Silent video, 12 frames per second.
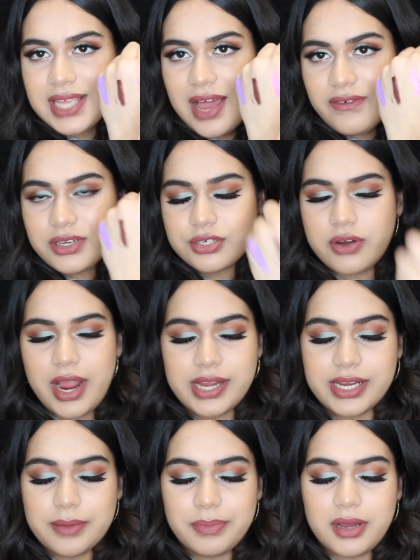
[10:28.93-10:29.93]
I haven't
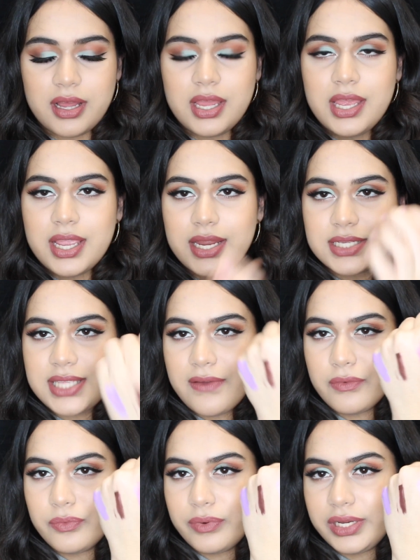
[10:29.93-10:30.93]
tried it, but it does
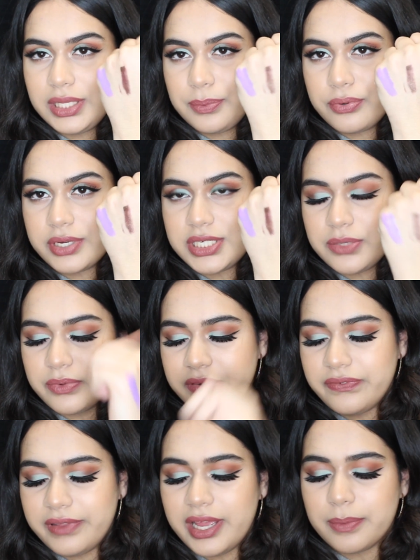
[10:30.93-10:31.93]
have a really pretty
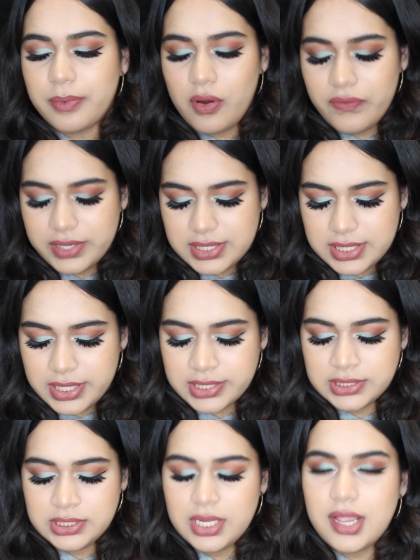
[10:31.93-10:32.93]
reflect, but obviously
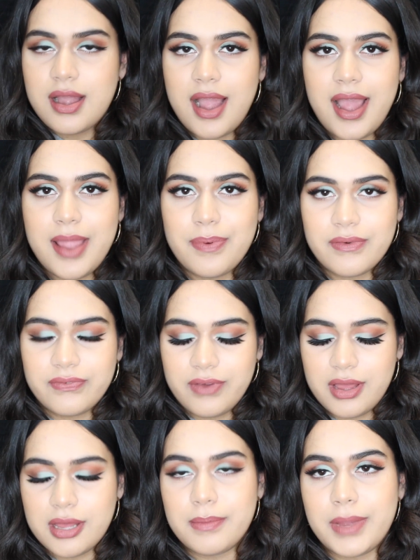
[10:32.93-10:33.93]
I
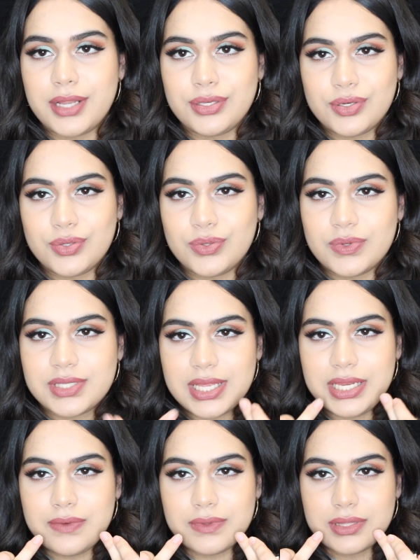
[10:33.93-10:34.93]
prefer my nudes,
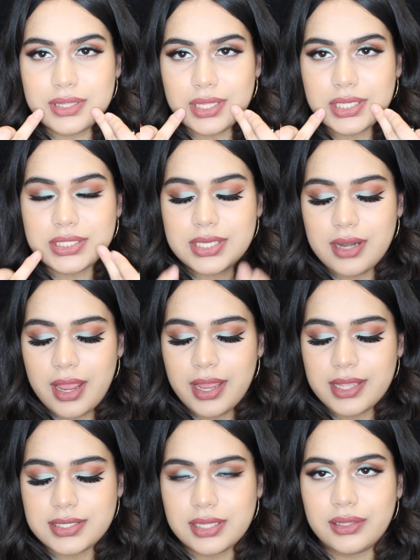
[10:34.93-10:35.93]
and even this
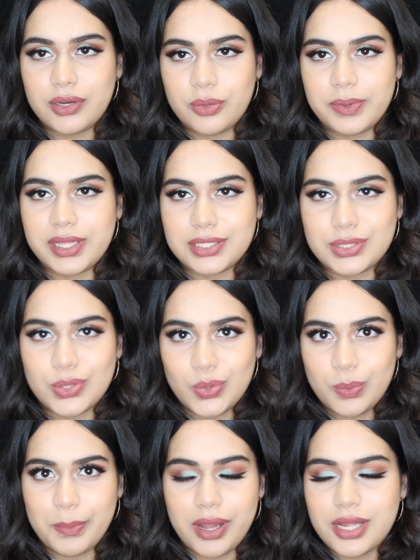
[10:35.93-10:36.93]
today is a little bit
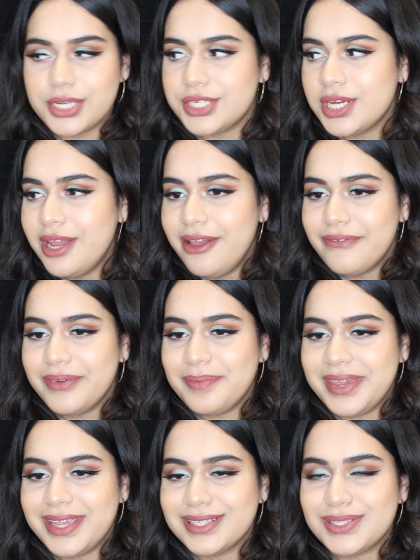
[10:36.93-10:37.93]
too much for
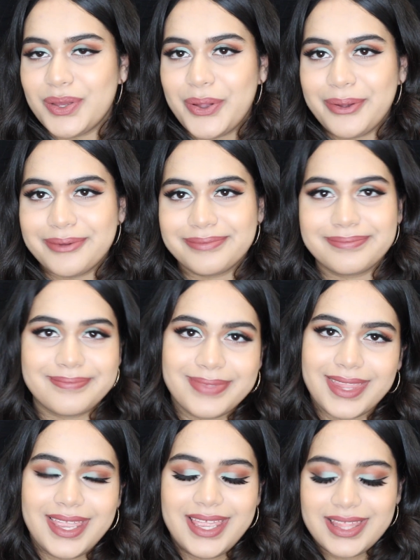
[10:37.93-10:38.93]
me, so
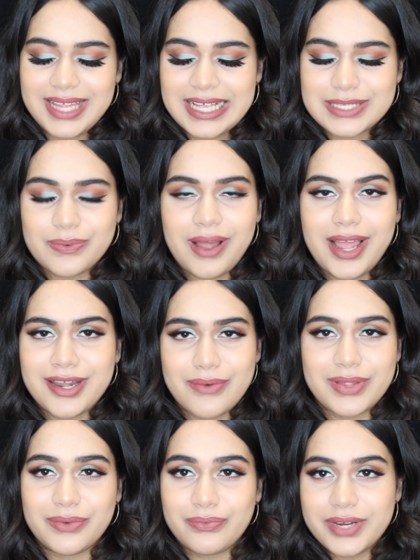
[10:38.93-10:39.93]
that's why I
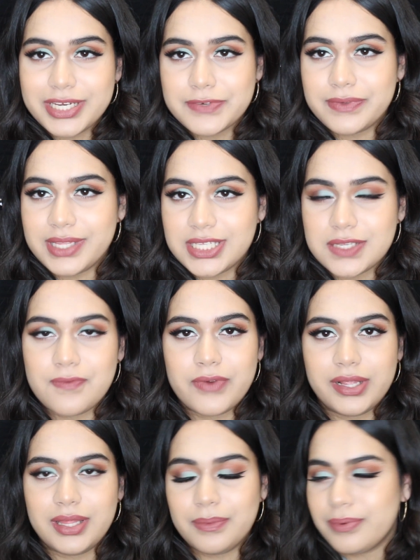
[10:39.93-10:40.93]
don't really reach for these
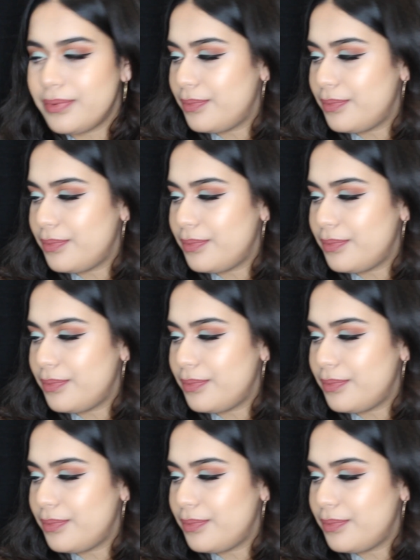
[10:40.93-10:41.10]
free lip